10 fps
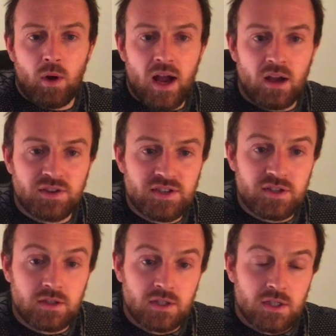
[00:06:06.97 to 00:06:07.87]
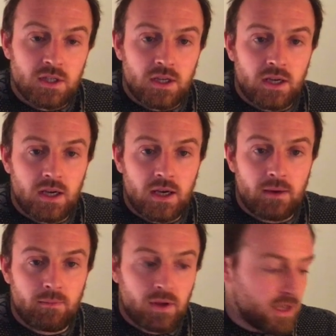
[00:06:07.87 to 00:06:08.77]
what else
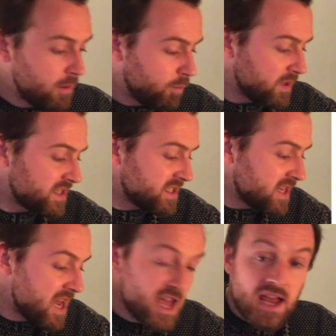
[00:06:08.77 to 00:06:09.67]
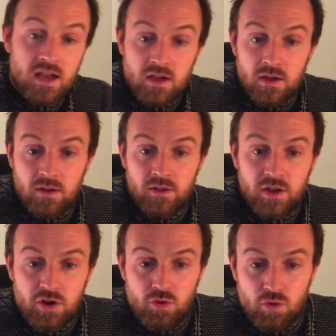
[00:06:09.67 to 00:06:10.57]
can we say? The
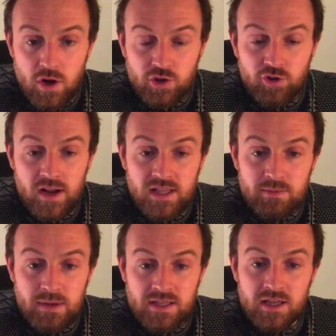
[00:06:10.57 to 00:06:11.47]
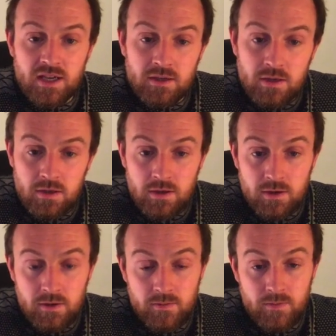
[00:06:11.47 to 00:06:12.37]
neurotransmitter.
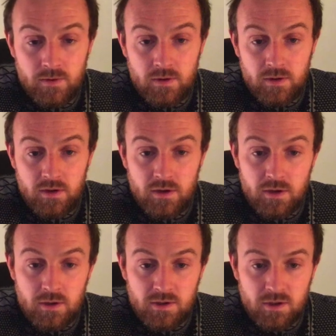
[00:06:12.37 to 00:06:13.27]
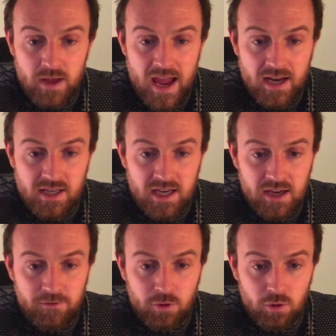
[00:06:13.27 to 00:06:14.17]
So
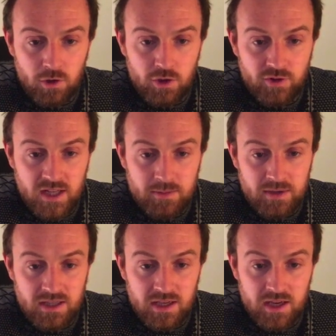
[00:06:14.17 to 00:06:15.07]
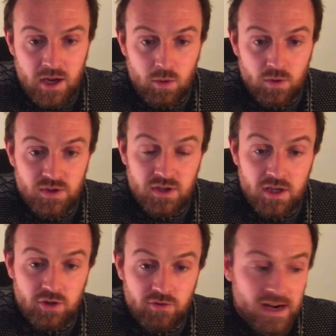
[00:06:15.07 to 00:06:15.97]
NT for neurotransmitter equals
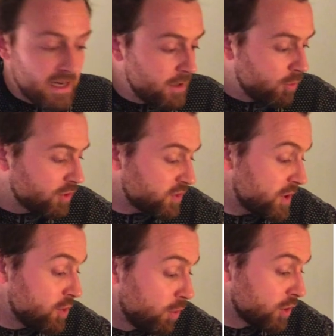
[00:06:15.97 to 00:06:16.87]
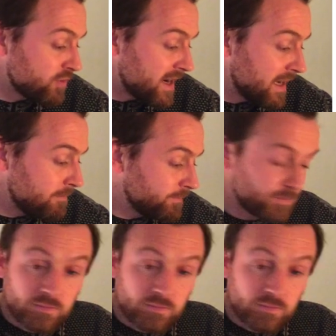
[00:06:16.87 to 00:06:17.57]
noradrenaline.